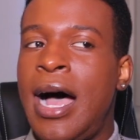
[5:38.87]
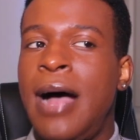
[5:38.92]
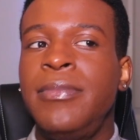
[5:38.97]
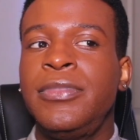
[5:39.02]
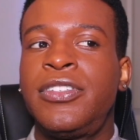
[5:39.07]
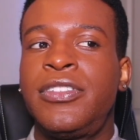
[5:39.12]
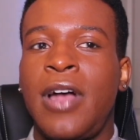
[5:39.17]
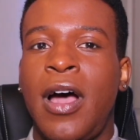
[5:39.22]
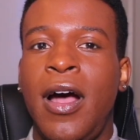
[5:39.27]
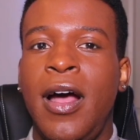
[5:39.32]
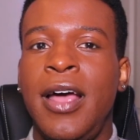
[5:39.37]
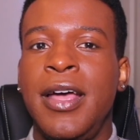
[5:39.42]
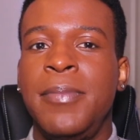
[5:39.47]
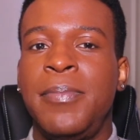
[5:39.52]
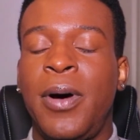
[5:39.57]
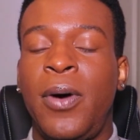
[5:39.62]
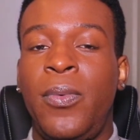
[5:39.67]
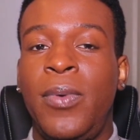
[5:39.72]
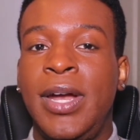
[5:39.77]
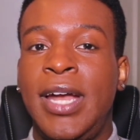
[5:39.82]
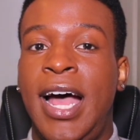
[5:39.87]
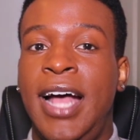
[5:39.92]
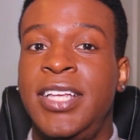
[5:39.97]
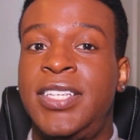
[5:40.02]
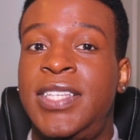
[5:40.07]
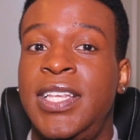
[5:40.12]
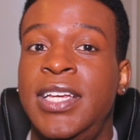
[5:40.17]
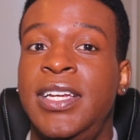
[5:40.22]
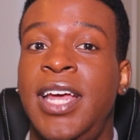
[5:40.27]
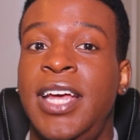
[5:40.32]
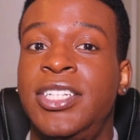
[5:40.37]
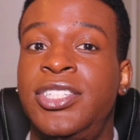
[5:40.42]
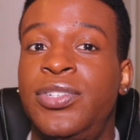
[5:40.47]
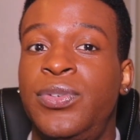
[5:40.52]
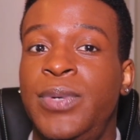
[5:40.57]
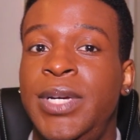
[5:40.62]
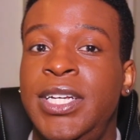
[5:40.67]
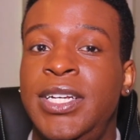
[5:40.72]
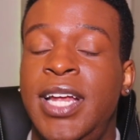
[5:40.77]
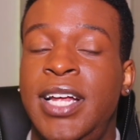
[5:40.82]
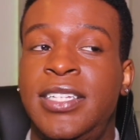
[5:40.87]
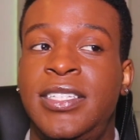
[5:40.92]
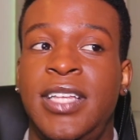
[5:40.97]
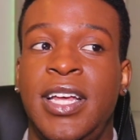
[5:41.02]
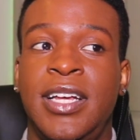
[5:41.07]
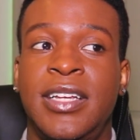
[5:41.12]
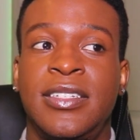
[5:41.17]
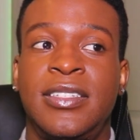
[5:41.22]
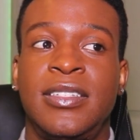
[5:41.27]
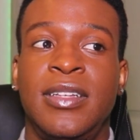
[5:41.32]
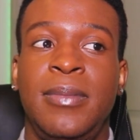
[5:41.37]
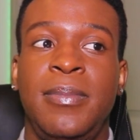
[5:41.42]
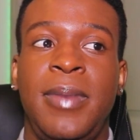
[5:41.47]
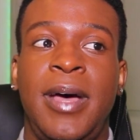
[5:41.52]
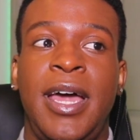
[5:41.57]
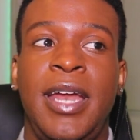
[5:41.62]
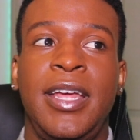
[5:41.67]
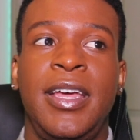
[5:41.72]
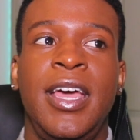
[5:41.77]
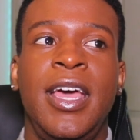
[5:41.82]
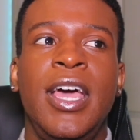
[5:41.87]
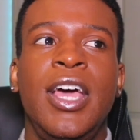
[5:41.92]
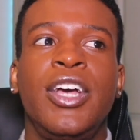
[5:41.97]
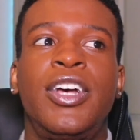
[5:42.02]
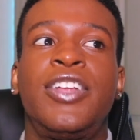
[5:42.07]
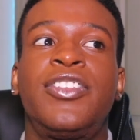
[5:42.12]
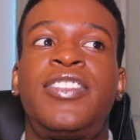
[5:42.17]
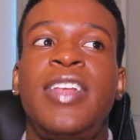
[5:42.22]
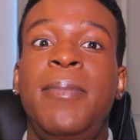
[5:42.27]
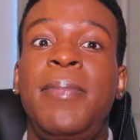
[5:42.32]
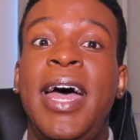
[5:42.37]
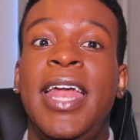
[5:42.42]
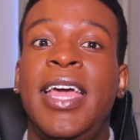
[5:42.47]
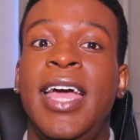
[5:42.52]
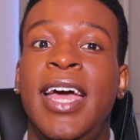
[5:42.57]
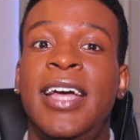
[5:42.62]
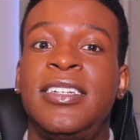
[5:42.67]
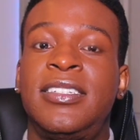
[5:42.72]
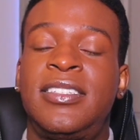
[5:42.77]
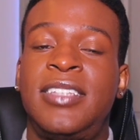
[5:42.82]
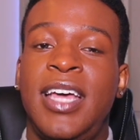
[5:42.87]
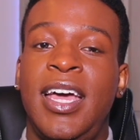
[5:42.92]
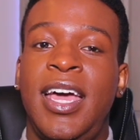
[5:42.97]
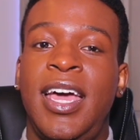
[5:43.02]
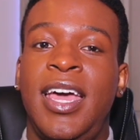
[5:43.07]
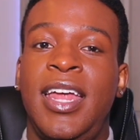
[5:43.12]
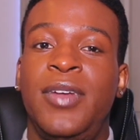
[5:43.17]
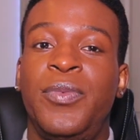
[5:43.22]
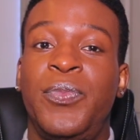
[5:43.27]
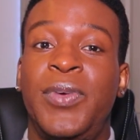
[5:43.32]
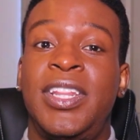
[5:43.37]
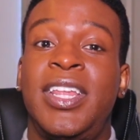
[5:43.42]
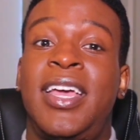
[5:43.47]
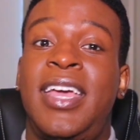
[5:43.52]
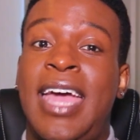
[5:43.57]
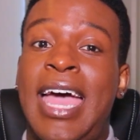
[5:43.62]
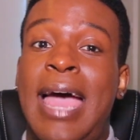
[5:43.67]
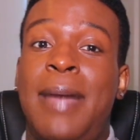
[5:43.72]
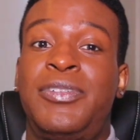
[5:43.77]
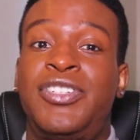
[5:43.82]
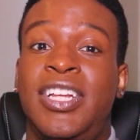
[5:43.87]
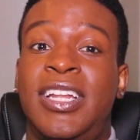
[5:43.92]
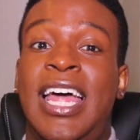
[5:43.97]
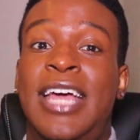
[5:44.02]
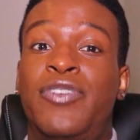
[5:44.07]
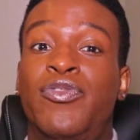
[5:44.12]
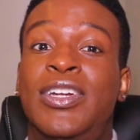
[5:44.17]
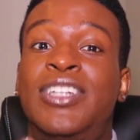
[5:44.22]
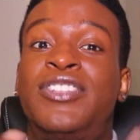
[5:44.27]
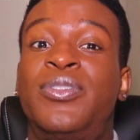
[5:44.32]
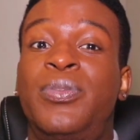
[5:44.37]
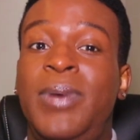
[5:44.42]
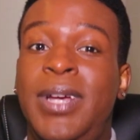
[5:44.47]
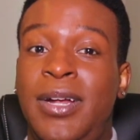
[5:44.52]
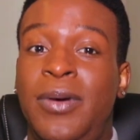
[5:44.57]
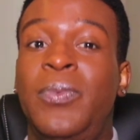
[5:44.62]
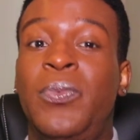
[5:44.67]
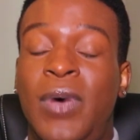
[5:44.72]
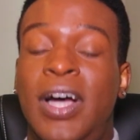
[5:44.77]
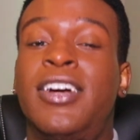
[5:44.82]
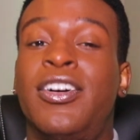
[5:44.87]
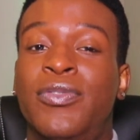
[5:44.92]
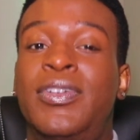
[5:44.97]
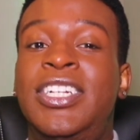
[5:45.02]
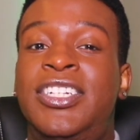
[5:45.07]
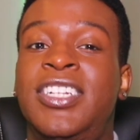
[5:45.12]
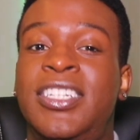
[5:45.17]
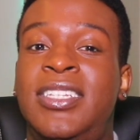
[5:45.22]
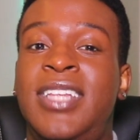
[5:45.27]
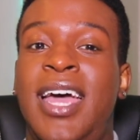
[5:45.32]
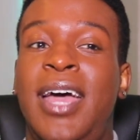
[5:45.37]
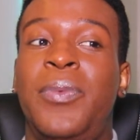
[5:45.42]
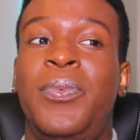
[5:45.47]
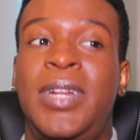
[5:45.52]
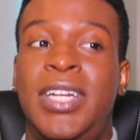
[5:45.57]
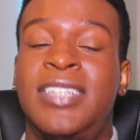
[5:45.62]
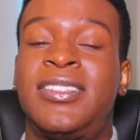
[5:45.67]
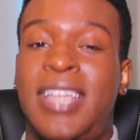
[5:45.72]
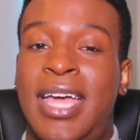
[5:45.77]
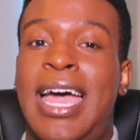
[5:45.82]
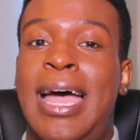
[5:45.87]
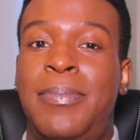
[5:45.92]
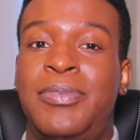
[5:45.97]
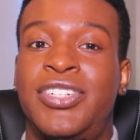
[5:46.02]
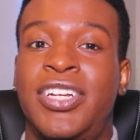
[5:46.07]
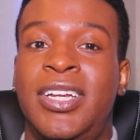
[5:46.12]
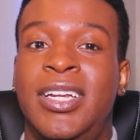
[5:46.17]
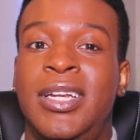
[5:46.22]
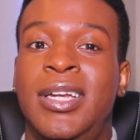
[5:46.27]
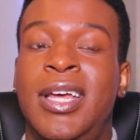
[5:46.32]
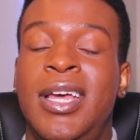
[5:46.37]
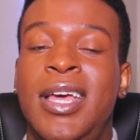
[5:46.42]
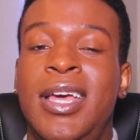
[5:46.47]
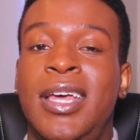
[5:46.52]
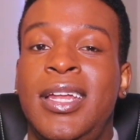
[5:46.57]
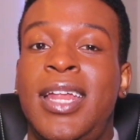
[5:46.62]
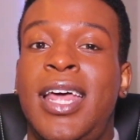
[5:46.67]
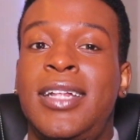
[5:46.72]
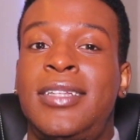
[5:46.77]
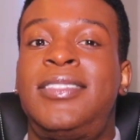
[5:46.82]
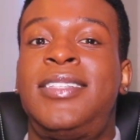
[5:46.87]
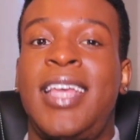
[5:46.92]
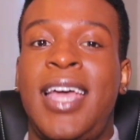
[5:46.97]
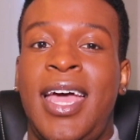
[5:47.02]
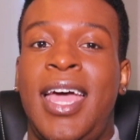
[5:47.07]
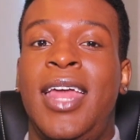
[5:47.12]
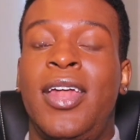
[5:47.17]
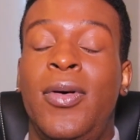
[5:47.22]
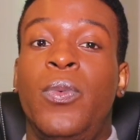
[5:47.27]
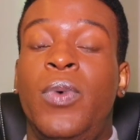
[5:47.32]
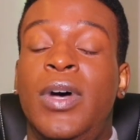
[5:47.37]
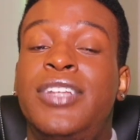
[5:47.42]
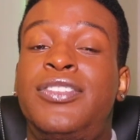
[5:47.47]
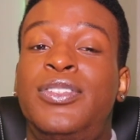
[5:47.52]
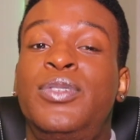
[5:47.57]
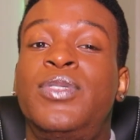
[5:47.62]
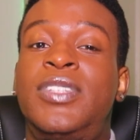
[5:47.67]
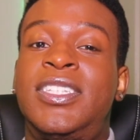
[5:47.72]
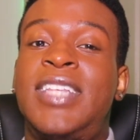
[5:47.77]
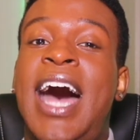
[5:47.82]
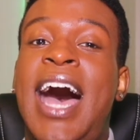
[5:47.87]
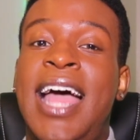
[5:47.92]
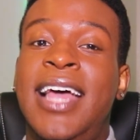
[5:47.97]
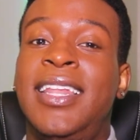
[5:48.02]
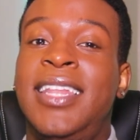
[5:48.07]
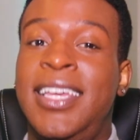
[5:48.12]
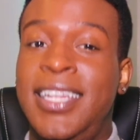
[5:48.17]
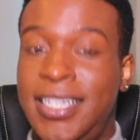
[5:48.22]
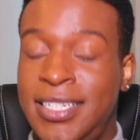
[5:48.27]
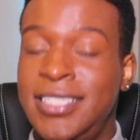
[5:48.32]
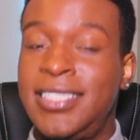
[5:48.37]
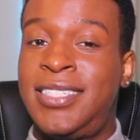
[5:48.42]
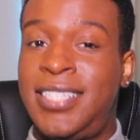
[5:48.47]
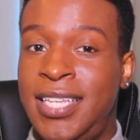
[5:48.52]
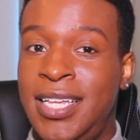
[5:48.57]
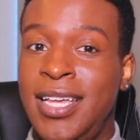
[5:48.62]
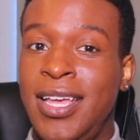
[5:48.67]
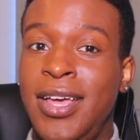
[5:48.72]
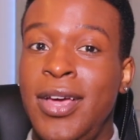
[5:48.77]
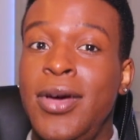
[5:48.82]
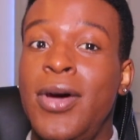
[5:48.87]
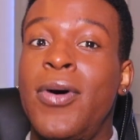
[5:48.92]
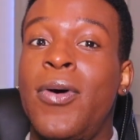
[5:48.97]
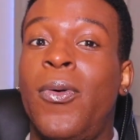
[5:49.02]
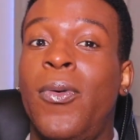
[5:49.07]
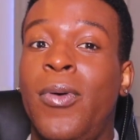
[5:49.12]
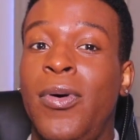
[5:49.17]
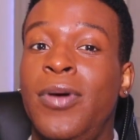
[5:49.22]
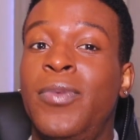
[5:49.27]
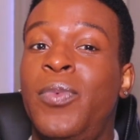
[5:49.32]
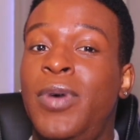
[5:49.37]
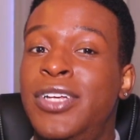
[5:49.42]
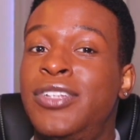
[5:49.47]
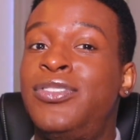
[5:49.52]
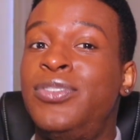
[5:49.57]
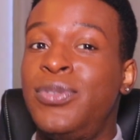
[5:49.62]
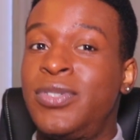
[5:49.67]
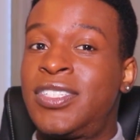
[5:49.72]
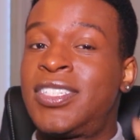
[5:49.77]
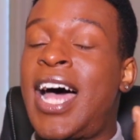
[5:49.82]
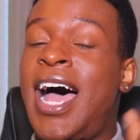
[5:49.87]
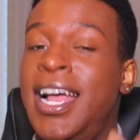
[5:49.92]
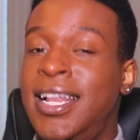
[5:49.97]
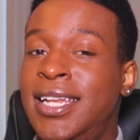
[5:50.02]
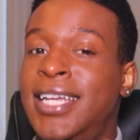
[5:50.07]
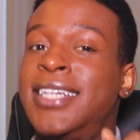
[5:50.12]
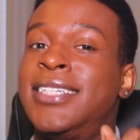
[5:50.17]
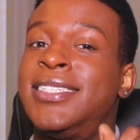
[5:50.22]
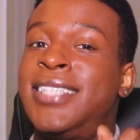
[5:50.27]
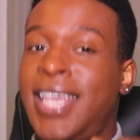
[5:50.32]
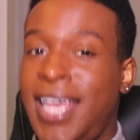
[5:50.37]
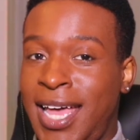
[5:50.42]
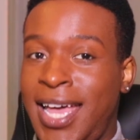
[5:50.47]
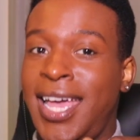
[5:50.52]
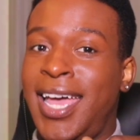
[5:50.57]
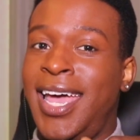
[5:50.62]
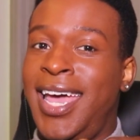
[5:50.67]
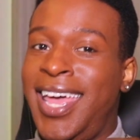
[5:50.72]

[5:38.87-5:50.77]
I'm sorry, but when I seen a tweet that said somebody, because somebody had said with the caption, like retweeted what Caresha said with this caption, they said, was you silent or was you silented?